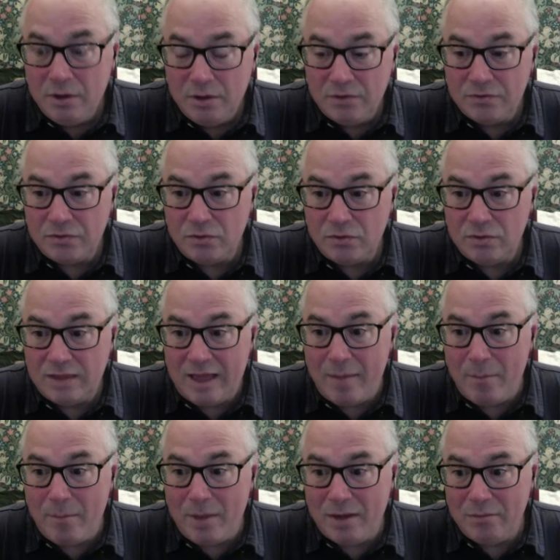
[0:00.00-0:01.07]
so that
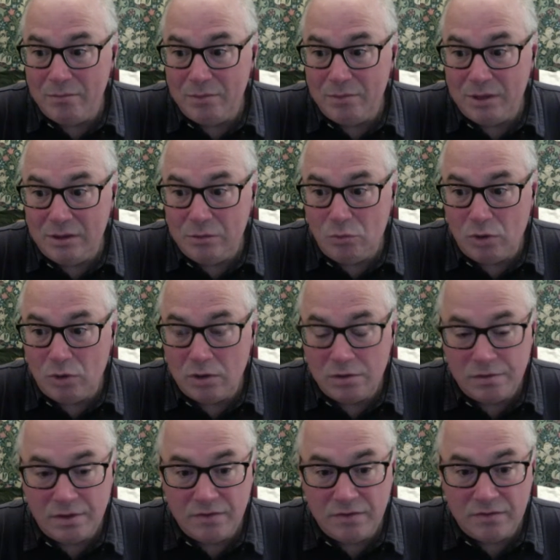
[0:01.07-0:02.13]
might be one of the
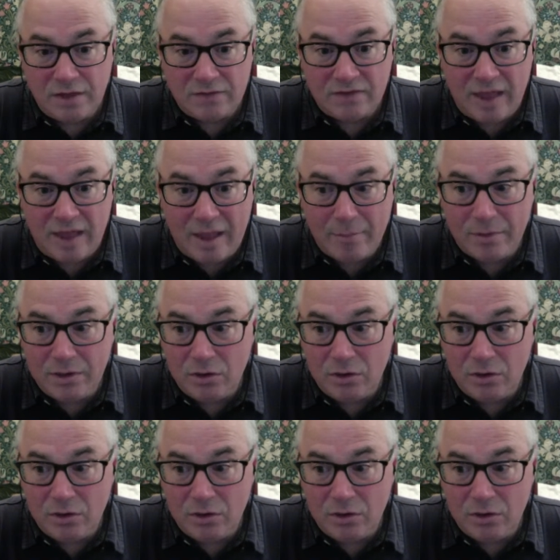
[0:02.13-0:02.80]
things that's happening